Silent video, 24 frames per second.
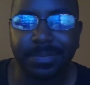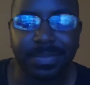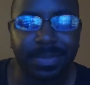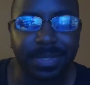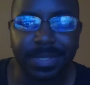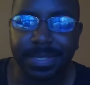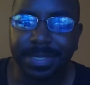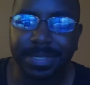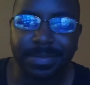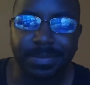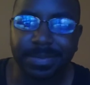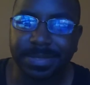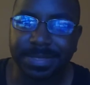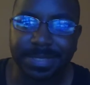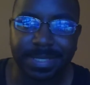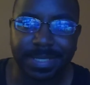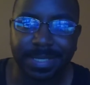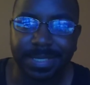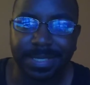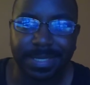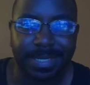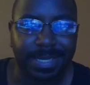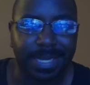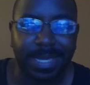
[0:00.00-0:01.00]
but it was
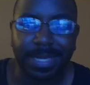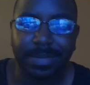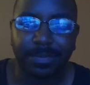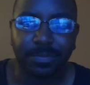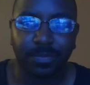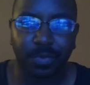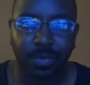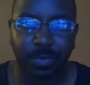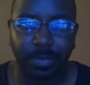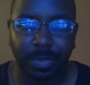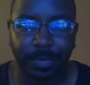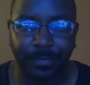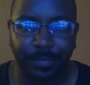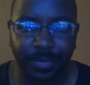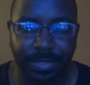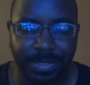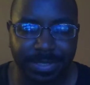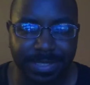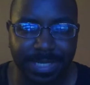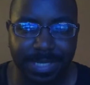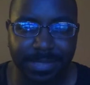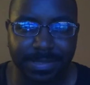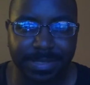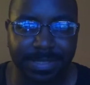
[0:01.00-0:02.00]
like at one of my
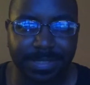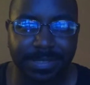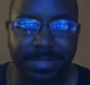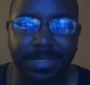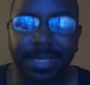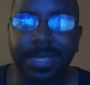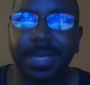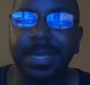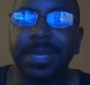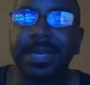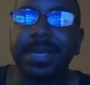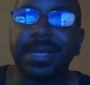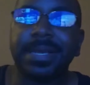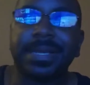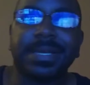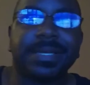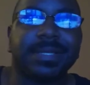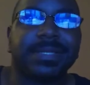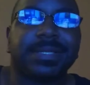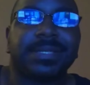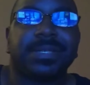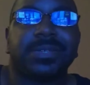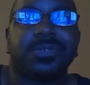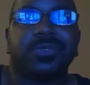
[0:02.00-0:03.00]
friends' houses, and
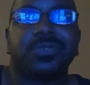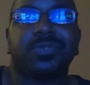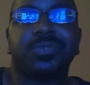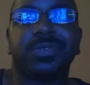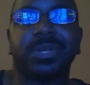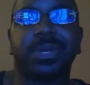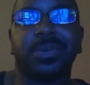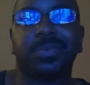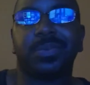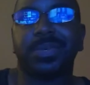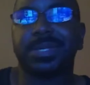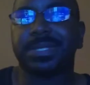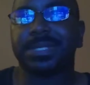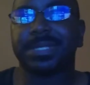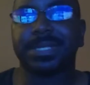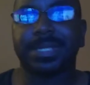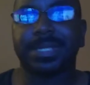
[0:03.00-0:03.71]
so it wasn't